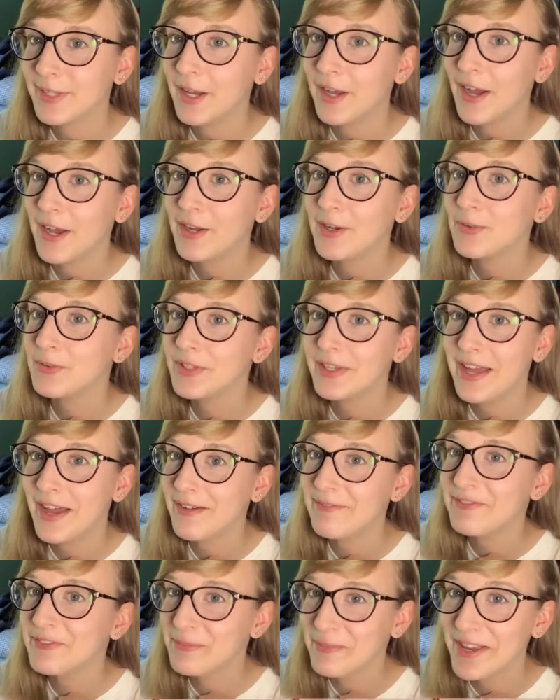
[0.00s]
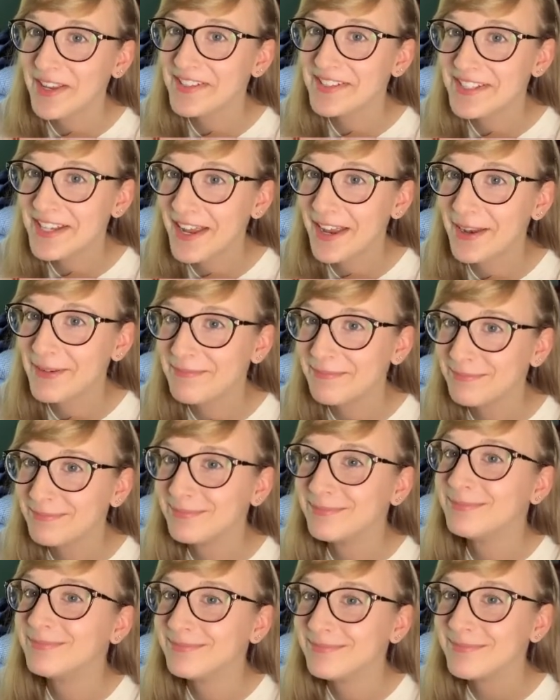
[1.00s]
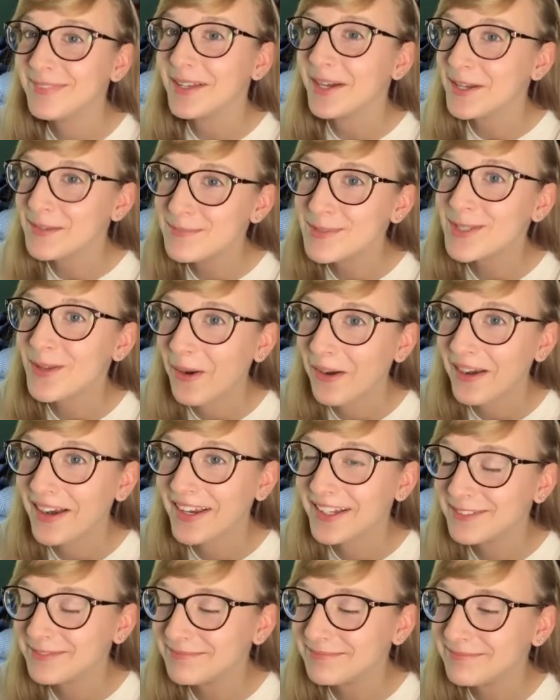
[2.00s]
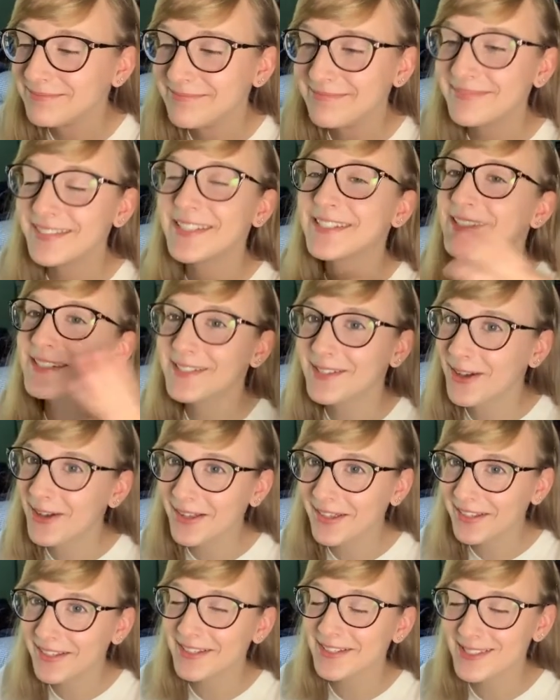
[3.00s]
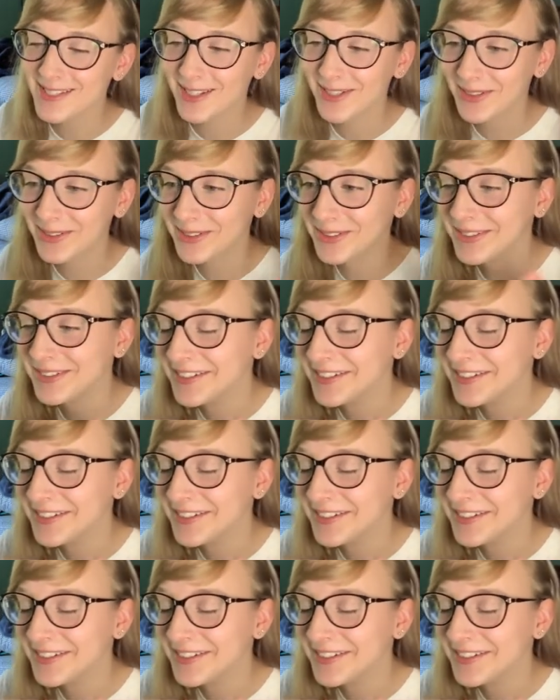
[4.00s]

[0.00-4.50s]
I only have the base game. I'm sorry. This is all I can do.